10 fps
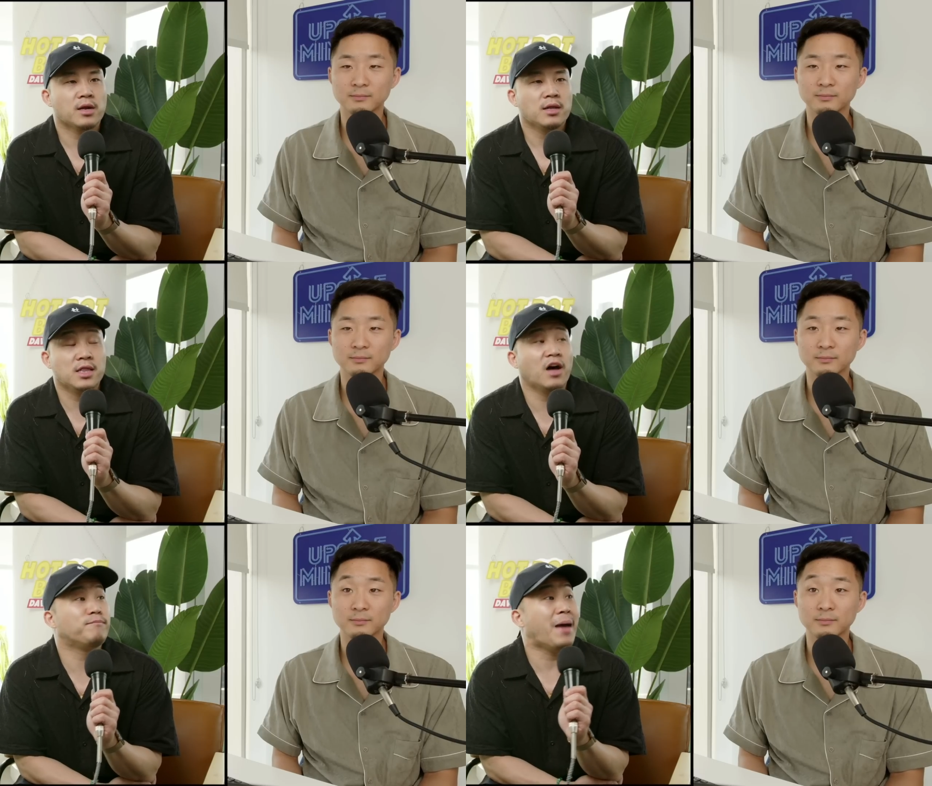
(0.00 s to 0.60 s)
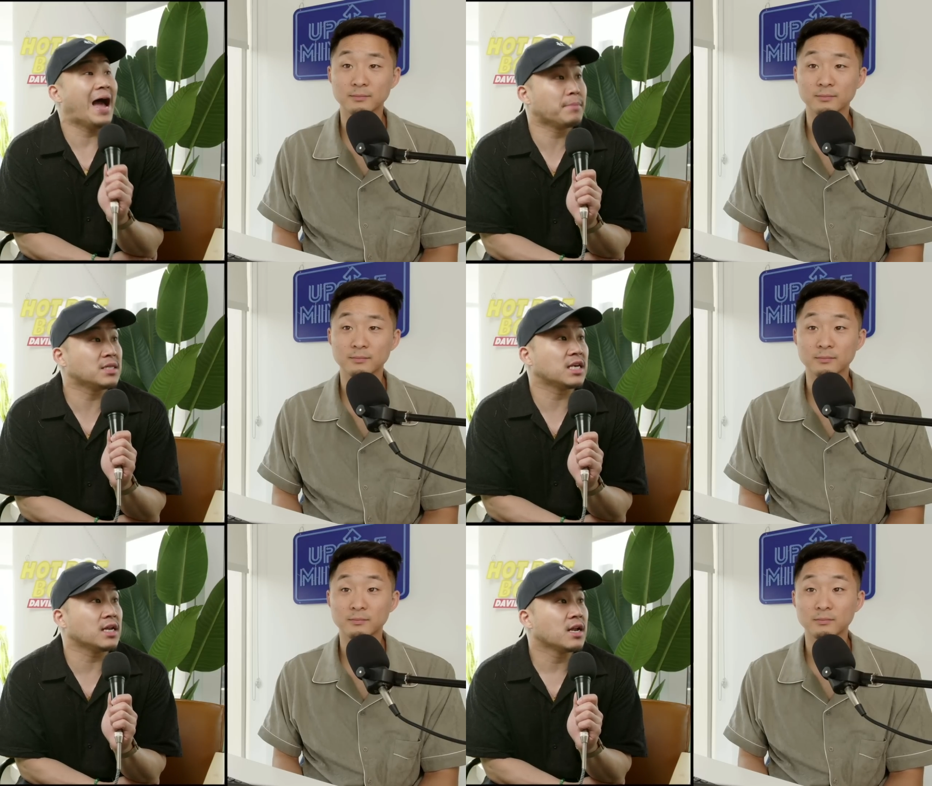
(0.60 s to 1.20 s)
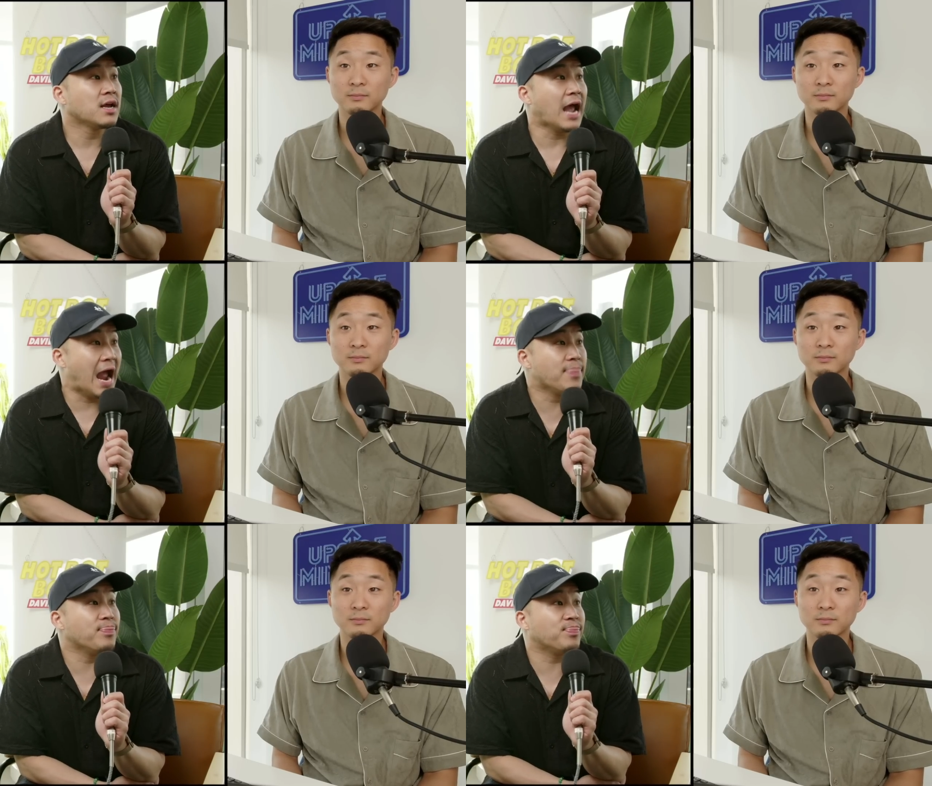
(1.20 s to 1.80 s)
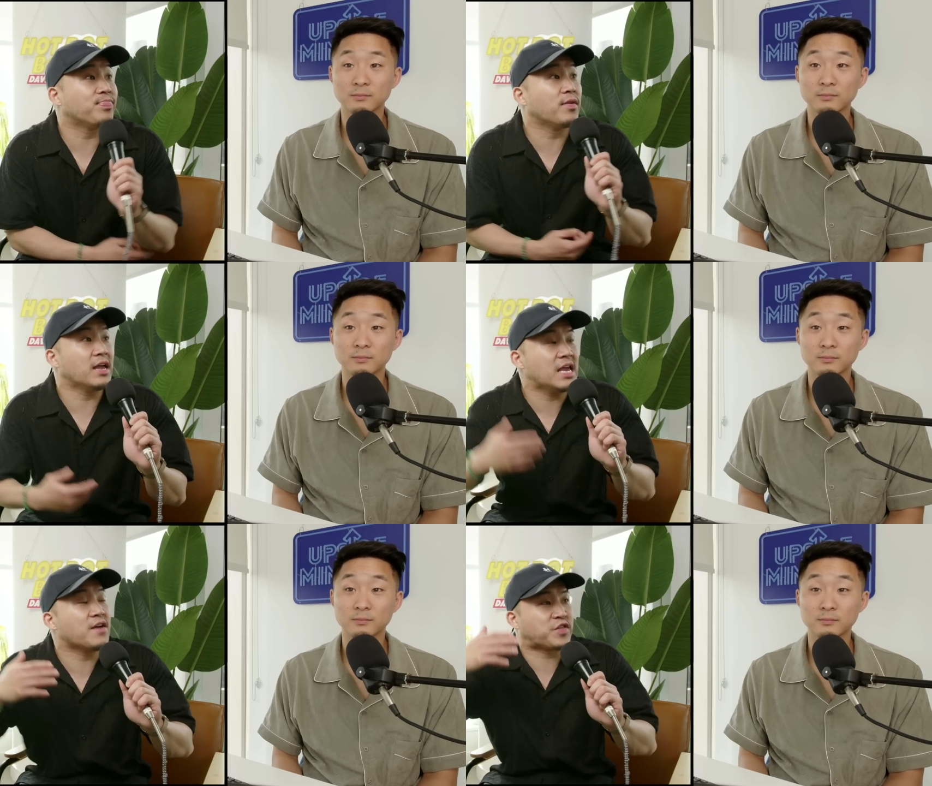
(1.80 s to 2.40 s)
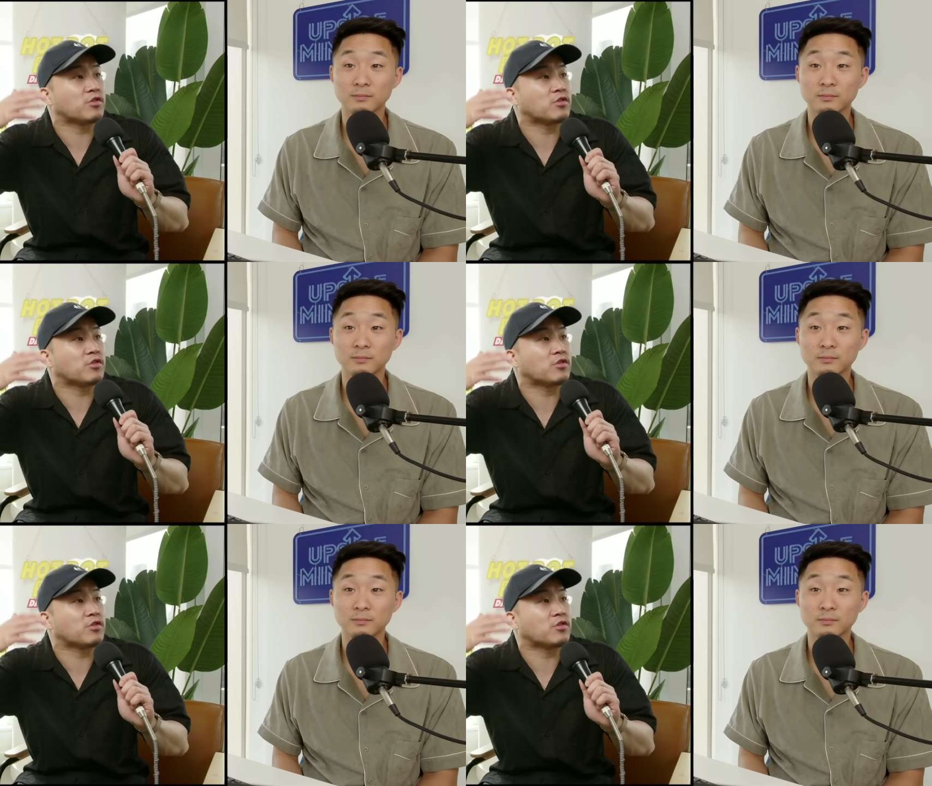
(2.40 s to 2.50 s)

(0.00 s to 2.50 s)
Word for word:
Speaker 1: love badminton and if there's a